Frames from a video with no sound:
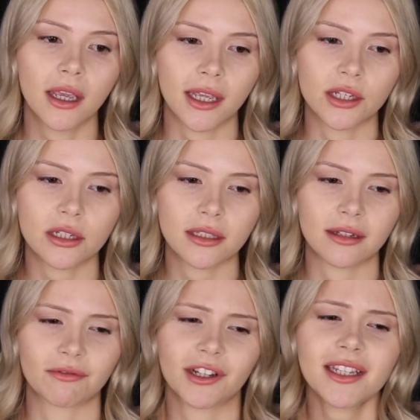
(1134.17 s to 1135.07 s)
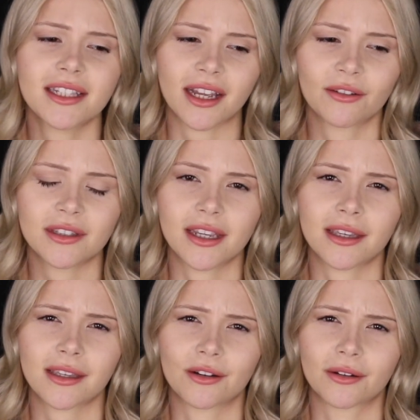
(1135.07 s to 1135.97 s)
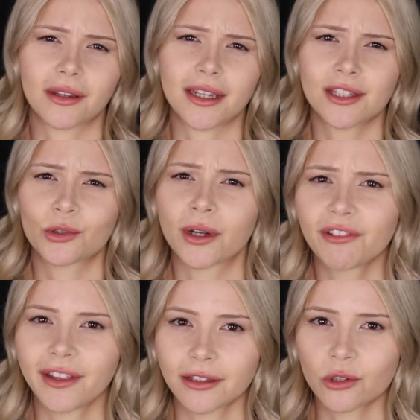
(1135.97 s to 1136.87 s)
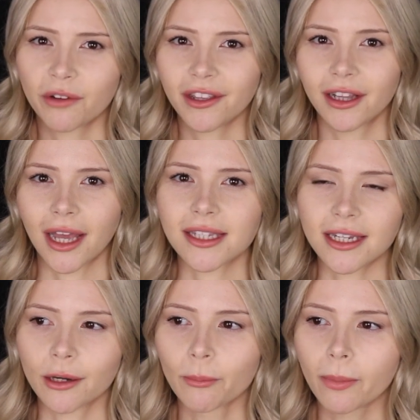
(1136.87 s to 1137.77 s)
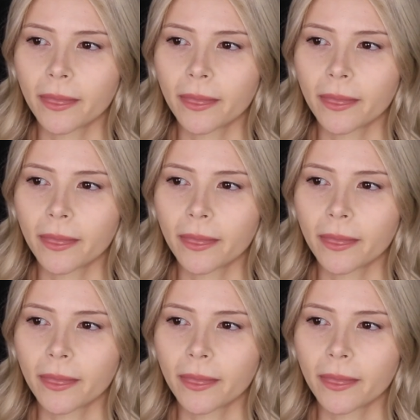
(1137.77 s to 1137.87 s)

It just really sounds like he's trivializing